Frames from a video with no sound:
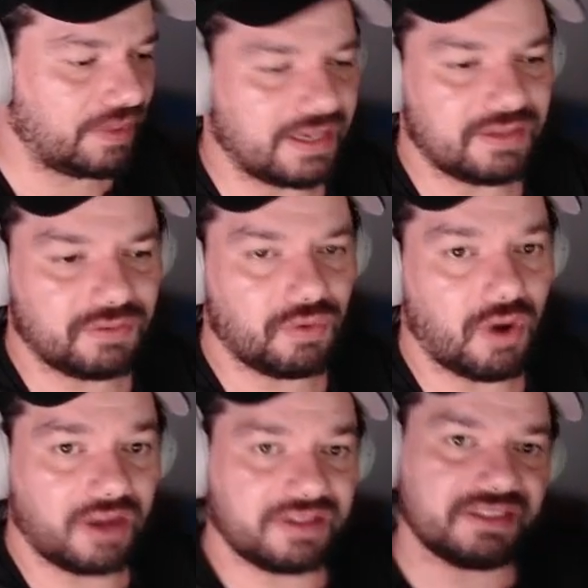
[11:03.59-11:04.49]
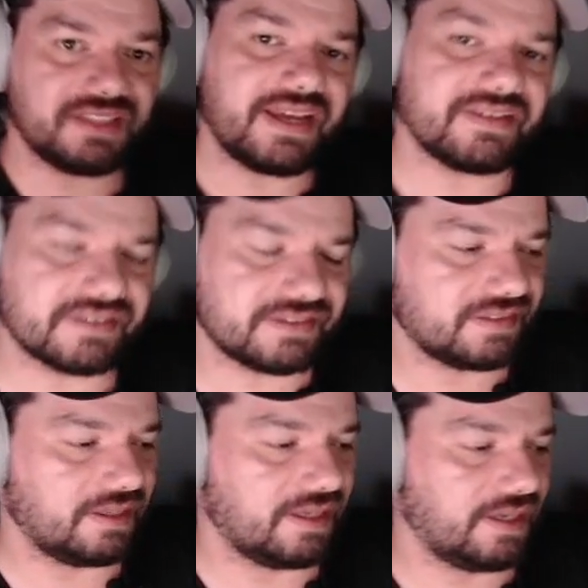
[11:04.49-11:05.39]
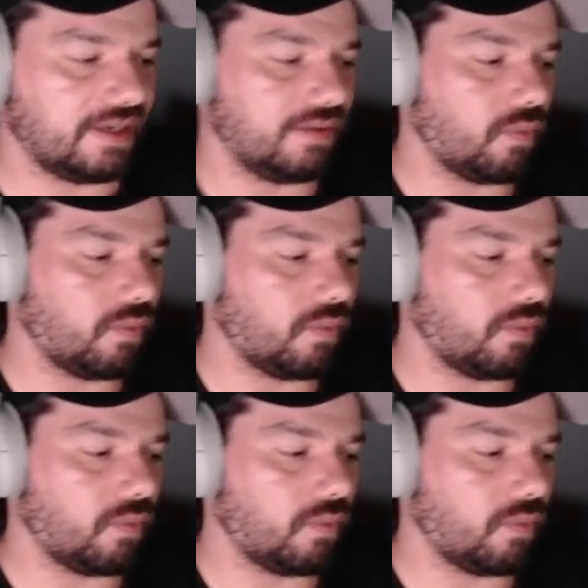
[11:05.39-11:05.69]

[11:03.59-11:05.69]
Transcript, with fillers: can do other tasks uh,